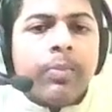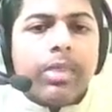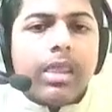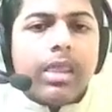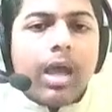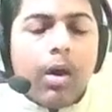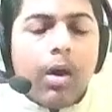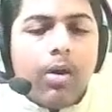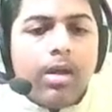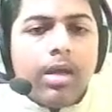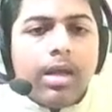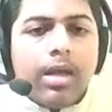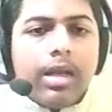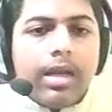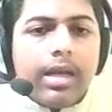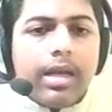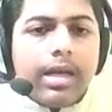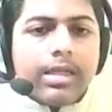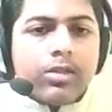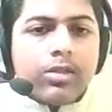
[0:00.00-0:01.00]
Now,
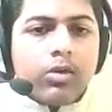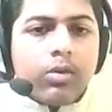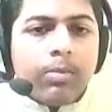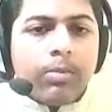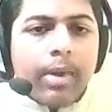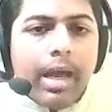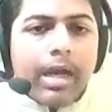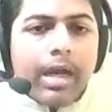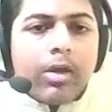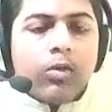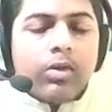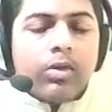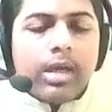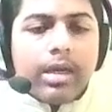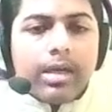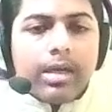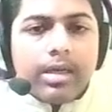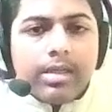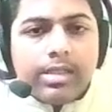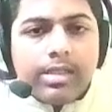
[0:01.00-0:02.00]
let's go back to
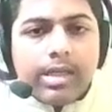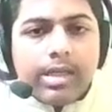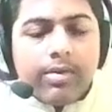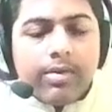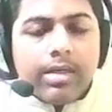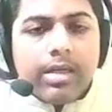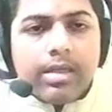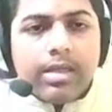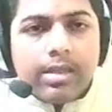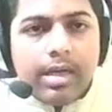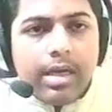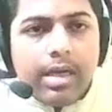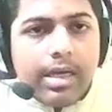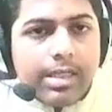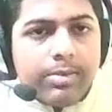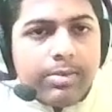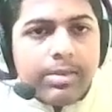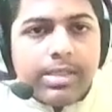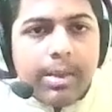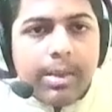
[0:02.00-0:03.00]
the
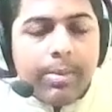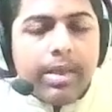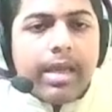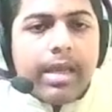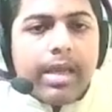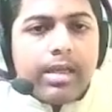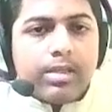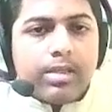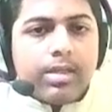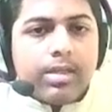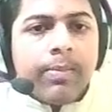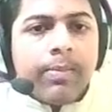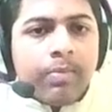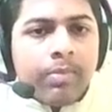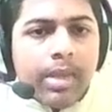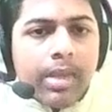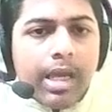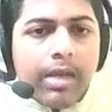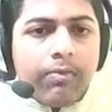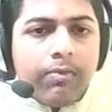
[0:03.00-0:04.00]
Express application,
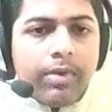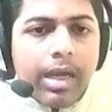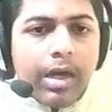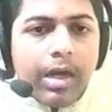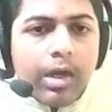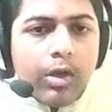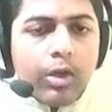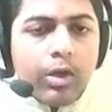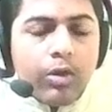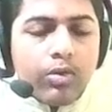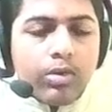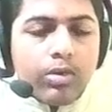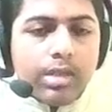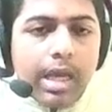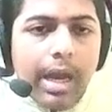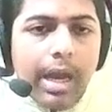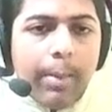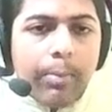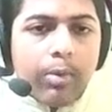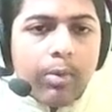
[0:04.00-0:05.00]
and we are going to use
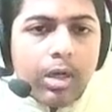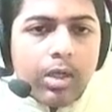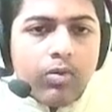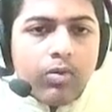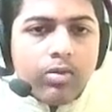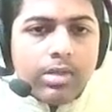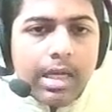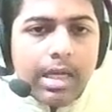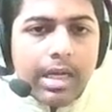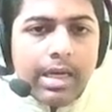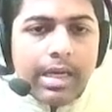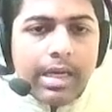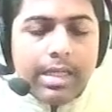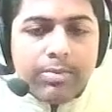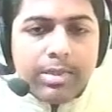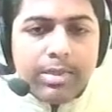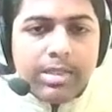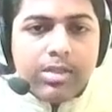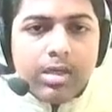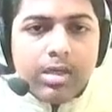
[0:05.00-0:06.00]
the app.use and
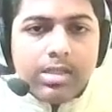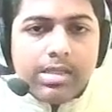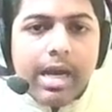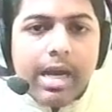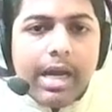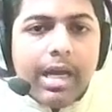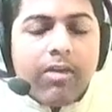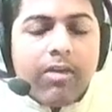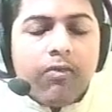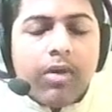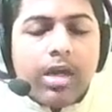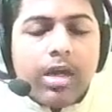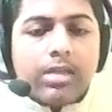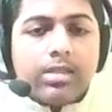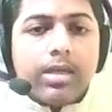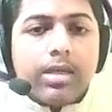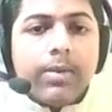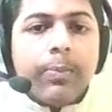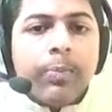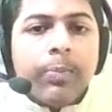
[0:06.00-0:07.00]
express.static
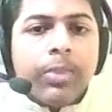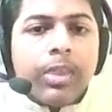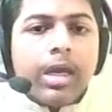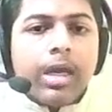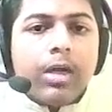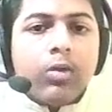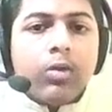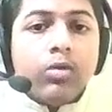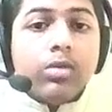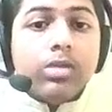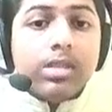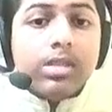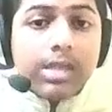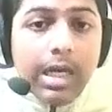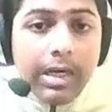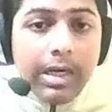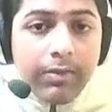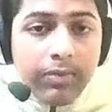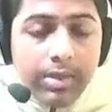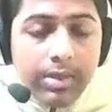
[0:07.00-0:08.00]
function to
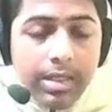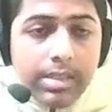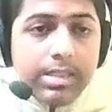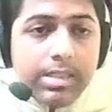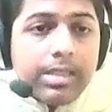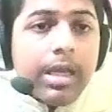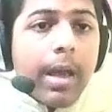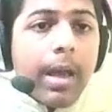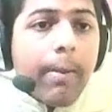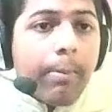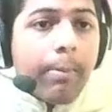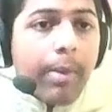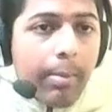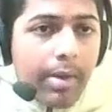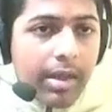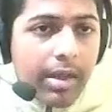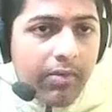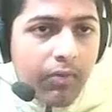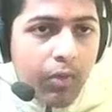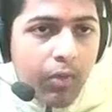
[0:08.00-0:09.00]
serve this
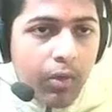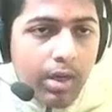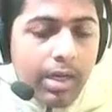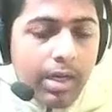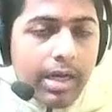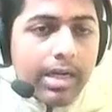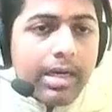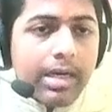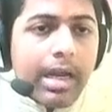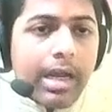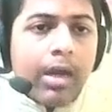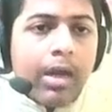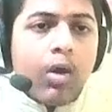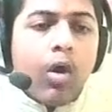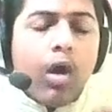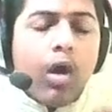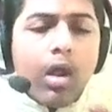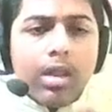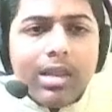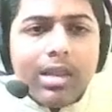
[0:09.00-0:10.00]
public folder and
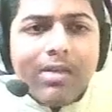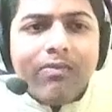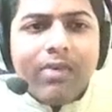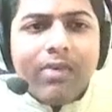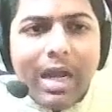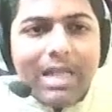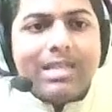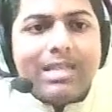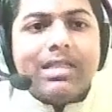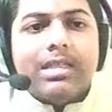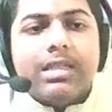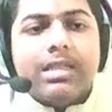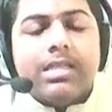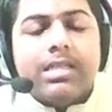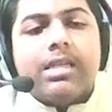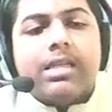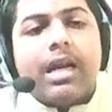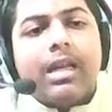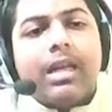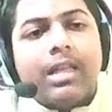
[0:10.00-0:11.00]
all the files
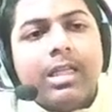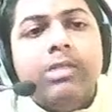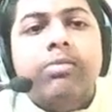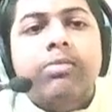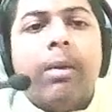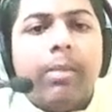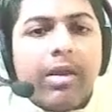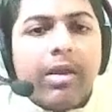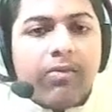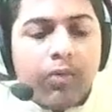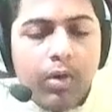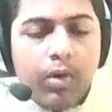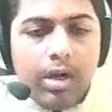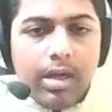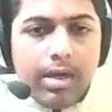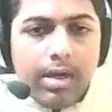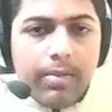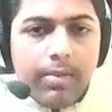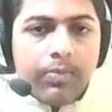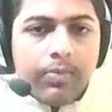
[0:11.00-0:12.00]
inside this public
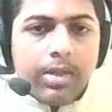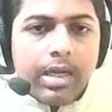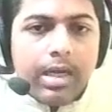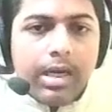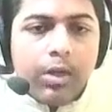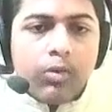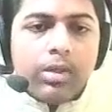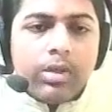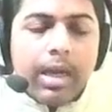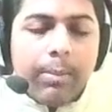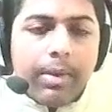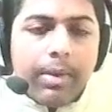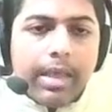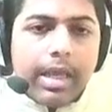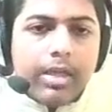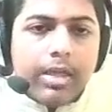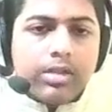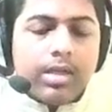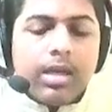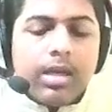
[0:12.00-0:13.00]
folder into the
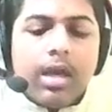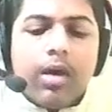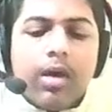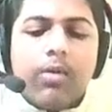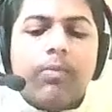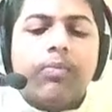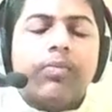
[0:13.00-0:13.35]
application. Now,